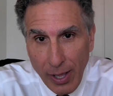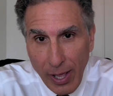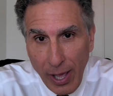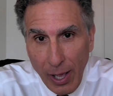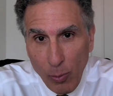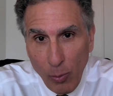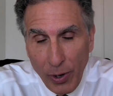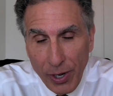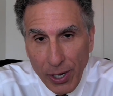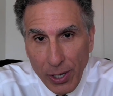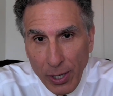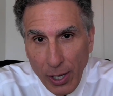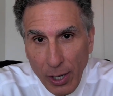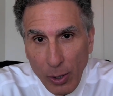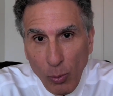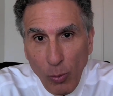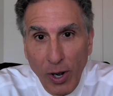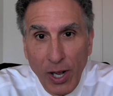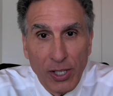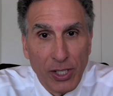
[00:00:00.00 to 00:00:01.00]
And what he
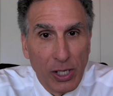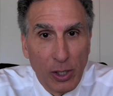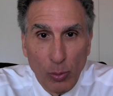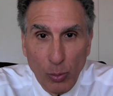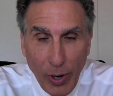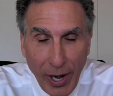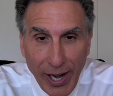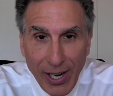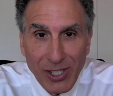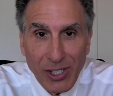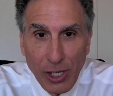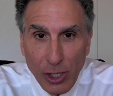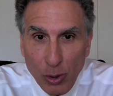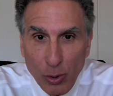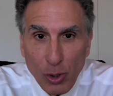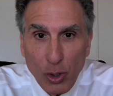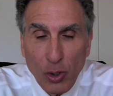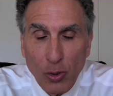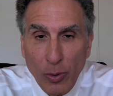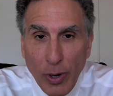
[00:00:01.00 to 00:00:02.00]
did was he raised
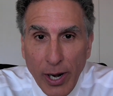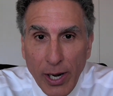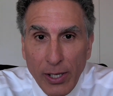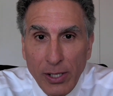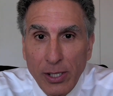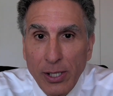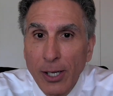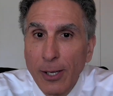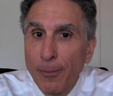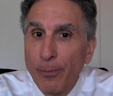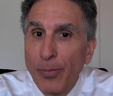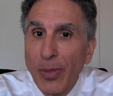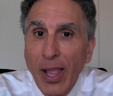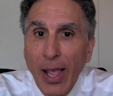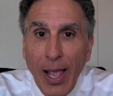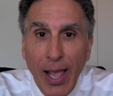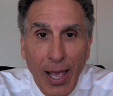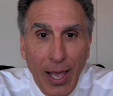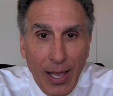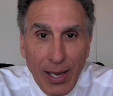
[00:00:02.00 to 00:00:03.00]
interest rates,
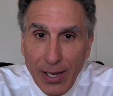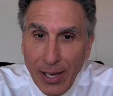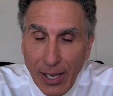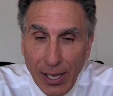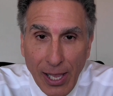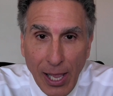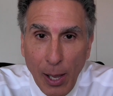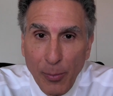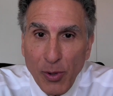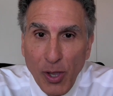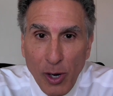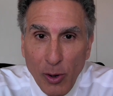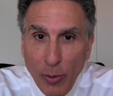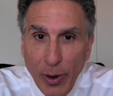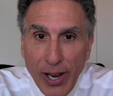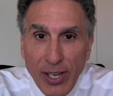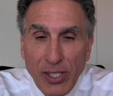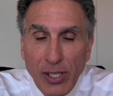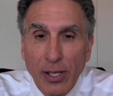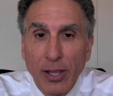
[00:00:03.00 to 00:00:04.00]
and he kept on
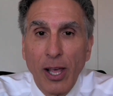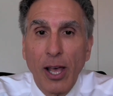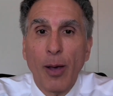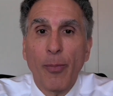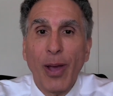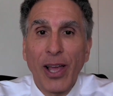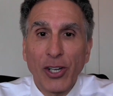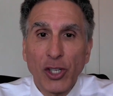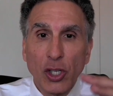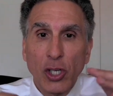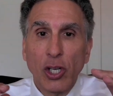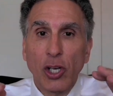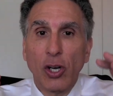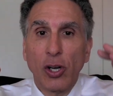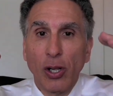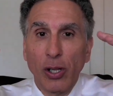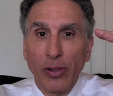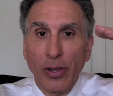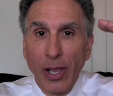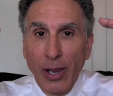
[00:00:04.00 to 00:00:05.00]
raising them
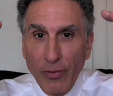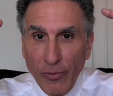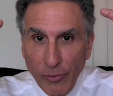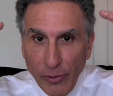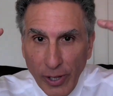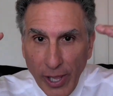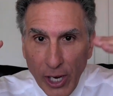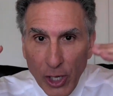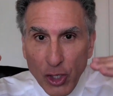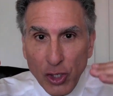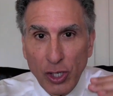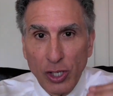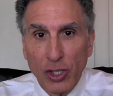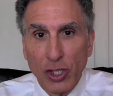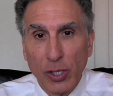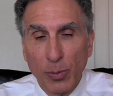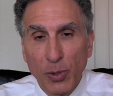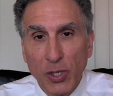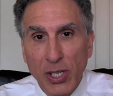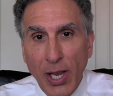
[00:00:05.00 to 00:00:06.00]
until inflation
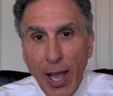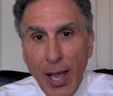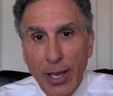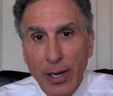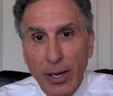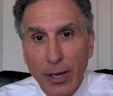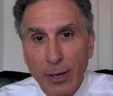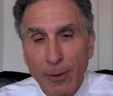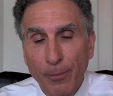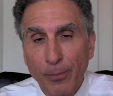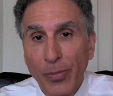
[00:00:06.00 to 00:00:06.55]
subsided.